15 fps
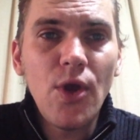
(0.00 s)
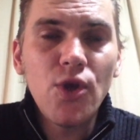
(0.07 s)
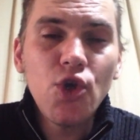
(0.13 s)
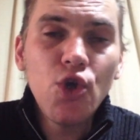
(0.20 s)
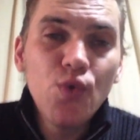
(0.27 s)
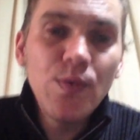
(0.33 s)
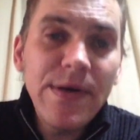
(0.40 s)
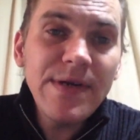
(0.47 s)

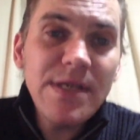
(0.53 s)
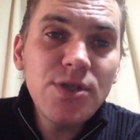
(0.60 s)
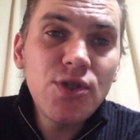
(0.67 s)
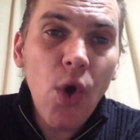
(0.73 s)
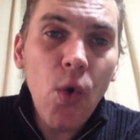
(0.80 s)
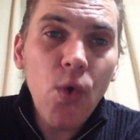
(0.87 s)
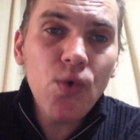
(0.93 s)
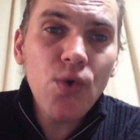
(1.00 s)
You really
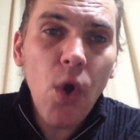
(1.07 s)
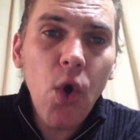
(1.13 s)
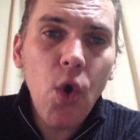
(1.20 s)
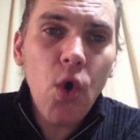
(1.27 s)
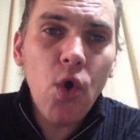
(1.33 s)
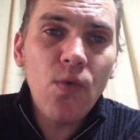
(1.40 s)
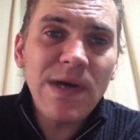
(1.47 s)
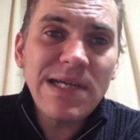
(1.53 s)
don't
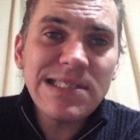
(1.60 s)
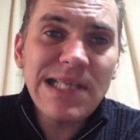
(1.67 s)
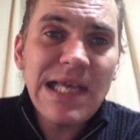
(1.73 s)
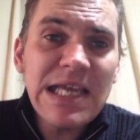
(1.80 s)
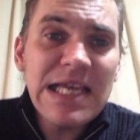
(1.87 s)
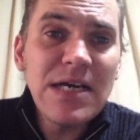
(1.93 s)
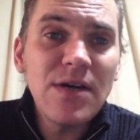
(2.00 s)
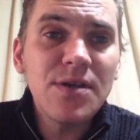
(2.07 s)
know what the
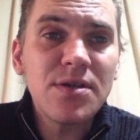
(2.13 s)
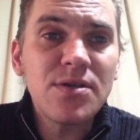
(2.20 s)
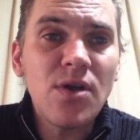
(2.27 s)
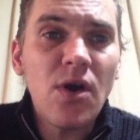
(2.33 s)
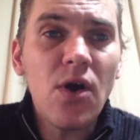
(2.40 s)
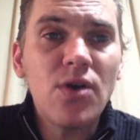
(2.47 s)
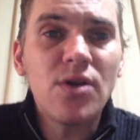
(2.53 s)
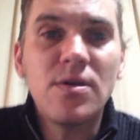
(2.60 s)
hell you're
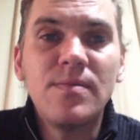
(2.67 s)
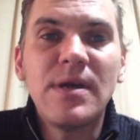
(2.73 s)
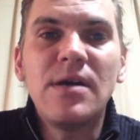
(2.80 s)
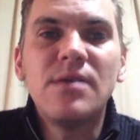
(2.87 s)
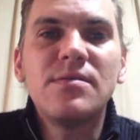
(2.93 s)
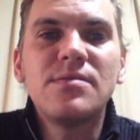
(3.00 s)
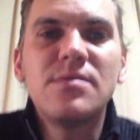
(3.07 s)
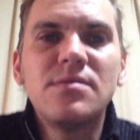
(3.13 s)
talking
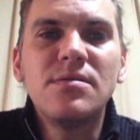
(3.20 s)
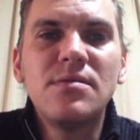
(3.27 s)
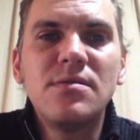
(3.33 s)
about.